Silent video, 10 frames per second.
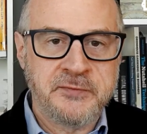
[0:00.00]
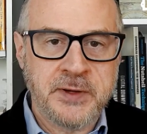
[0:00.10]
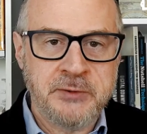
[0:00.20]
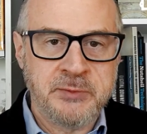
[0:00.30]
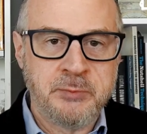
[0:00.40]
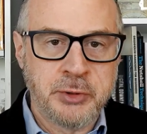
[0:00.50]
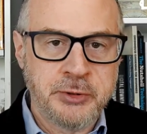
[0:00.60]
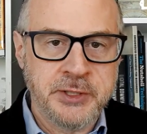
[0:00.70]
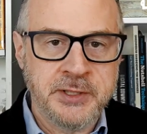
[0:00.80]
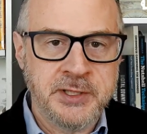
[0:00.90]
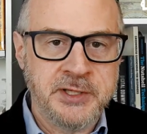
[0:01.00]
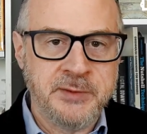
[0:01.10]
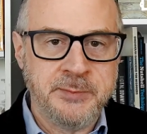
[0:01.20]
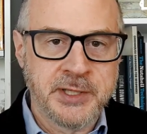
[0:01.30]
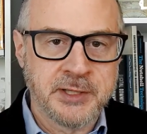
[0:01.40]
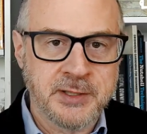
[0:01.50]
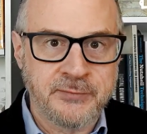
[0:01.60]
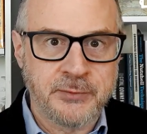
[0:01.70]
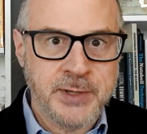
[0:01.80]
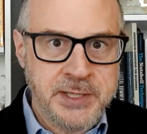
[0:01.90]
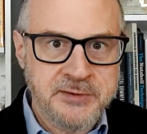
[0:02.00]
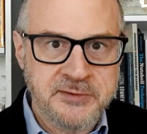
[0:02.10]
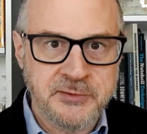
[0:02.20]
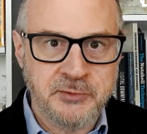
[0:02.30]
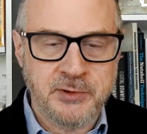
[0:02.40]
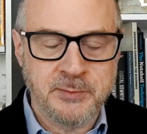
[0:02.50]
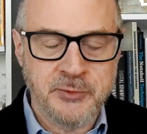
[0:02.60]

found burning in the middle of a rainstorm,